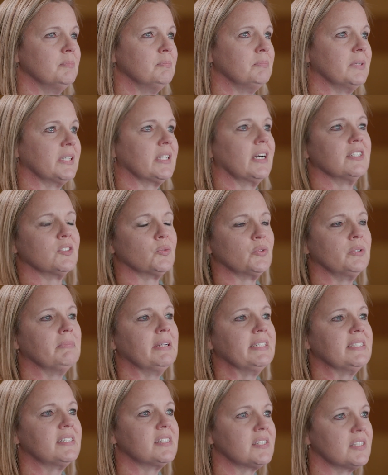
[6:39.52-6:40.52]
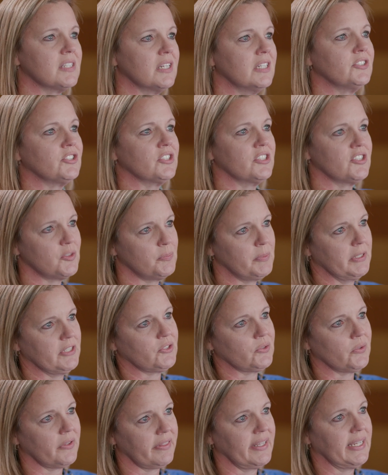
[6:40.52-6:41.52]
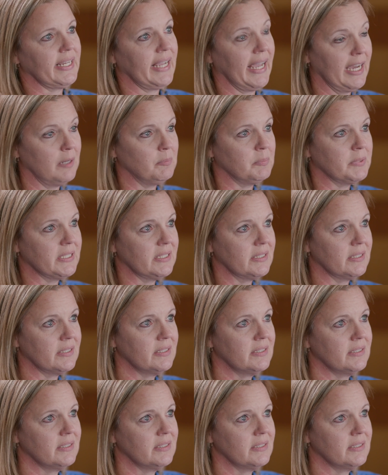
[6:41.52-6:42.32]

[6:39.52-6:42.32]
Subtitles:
because we made such a special thing happen.